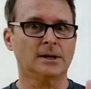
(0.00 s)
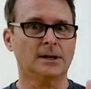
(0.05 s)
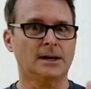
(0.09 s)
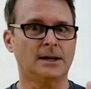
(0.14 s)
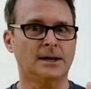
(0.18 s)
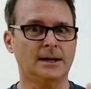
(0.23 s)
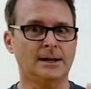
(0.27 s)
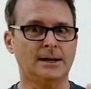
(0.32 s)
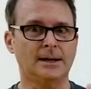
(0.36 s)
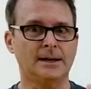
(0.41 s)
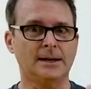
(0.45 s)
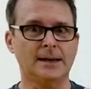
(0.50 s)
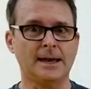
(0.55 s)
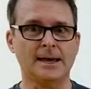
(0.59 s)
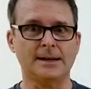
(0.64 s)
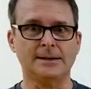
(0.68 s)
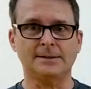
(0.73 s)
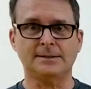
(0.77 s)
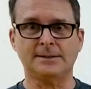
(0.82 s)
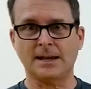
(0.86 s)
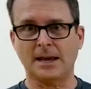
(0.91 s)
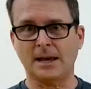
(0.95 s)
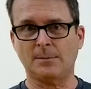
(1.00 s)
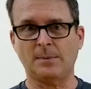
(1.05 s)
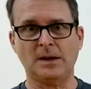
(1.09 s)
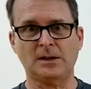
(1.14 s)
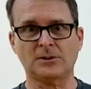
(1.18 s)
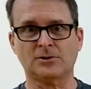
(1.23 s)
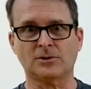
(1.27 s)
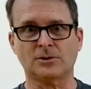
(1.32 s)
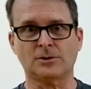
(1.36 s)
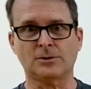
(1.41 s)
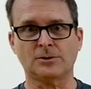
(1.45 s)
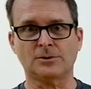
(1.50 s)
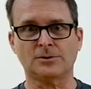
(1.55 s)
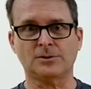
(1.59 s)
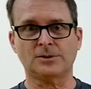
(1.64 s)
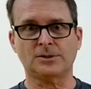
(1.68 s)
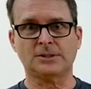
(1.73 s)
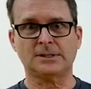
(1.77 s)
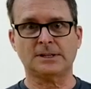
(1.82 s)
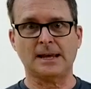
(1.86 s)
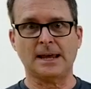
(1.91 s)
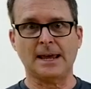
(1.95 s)
and take
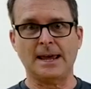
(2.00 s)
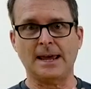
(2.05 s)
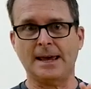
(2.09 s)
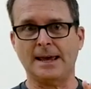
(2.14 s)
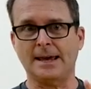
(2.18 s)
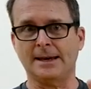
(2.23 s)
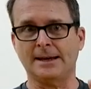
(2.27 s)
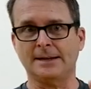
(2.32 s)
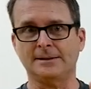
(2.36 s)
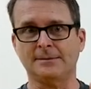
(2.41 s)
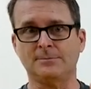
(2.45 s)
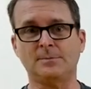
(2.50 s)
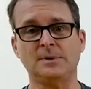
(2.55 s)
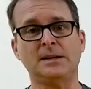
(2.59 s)
pictures and